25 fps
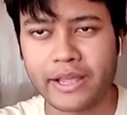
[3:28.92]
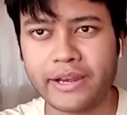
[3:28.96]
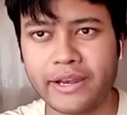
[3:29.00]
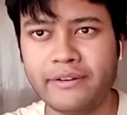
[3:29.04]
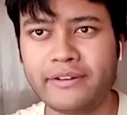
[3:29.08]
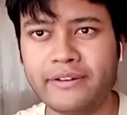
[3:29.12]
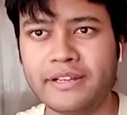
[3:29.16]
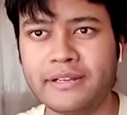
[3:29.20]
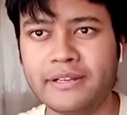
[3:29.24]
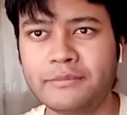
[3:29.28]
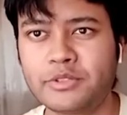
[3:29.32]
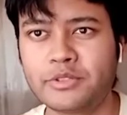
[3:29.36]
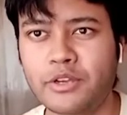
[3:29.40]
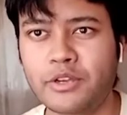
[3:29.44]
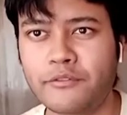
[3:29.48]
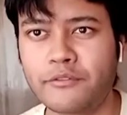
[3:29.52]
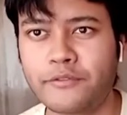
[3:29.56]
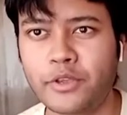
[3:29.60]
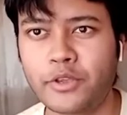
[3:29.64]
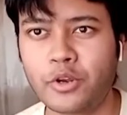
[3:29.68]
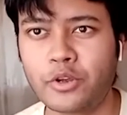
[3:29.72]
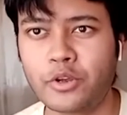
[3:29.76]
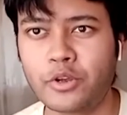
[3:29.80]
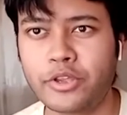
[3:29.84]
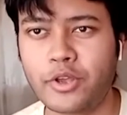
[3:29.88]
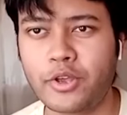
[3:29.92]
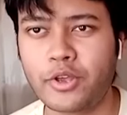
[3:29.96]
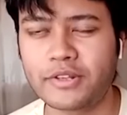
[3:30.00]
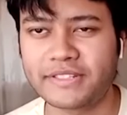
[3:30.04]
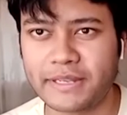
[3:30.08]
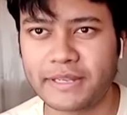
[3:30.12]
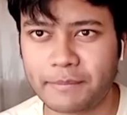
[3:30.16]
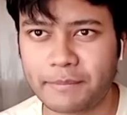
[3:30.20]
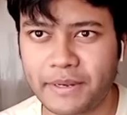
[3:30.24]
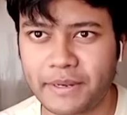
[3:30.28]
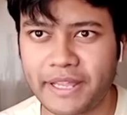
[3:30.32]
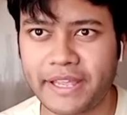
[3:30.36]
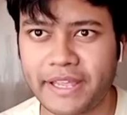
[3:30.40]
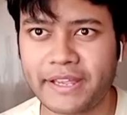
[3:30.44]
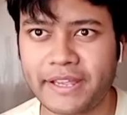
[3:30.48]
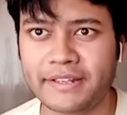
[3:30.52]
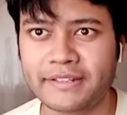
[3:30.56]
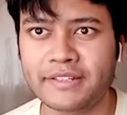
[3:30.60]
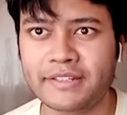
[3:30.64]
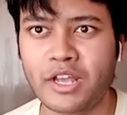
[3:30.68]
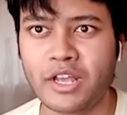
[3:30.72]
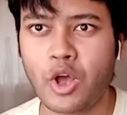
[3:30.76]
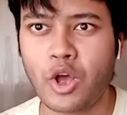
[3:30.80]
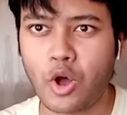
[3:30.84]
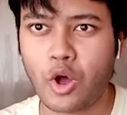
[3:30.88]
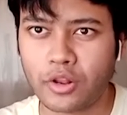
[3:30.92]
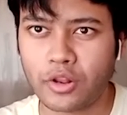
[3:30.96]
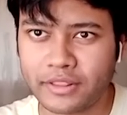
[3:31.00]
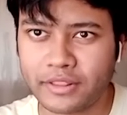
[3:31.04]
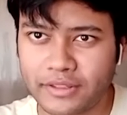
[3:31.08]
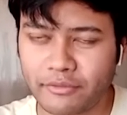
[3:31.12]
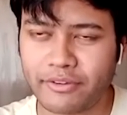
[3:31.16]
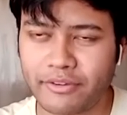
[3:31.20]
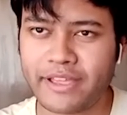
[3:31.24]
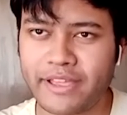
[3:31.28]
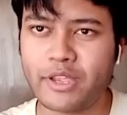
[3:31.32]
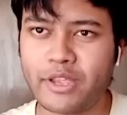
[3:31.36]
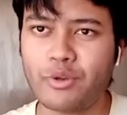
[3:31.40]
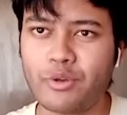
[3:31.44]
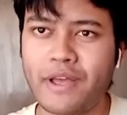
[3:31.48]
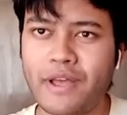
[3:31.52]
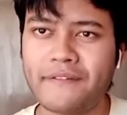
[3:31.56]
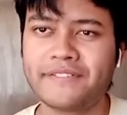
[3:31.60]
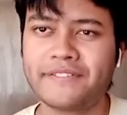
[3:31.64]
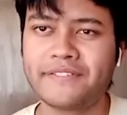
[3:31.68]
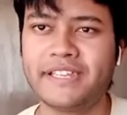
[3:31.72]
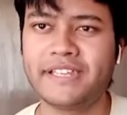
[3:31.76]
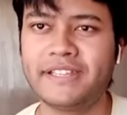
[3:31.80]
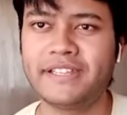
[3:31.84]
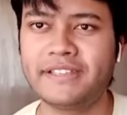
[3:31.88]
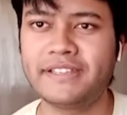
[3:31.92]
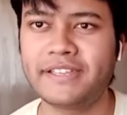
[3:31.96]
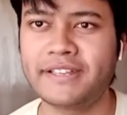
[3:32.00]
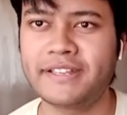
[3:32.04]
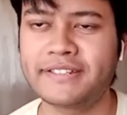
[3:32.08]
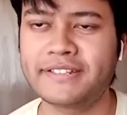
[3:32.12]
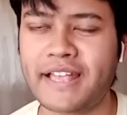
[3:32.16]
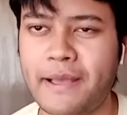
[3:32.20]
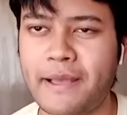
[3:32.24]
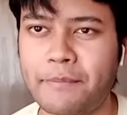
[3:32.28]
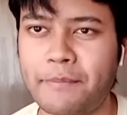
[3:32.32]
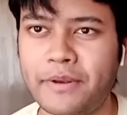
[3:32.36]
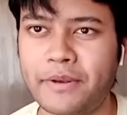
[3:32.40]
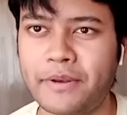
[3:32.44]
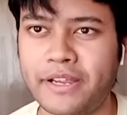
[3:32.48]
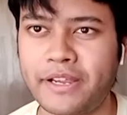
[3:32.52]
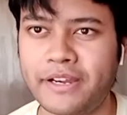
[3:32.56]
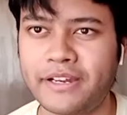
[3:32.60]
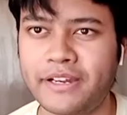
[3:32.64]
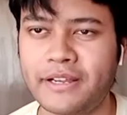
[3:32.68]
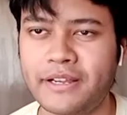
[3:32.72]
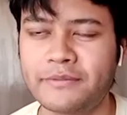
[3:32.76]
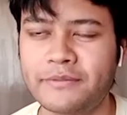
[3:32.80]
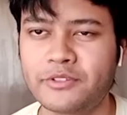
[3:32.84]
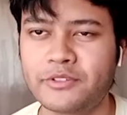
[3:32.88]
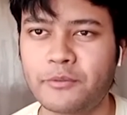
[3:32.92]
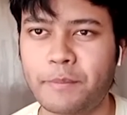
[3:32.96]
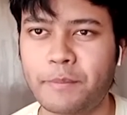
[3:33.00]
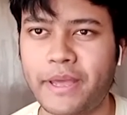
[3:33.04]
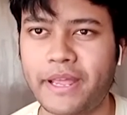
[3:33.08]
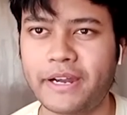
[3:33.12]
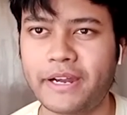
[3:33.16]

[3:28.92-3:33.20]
in terms of, you know, your siblings or the way you have seen things happening in terms of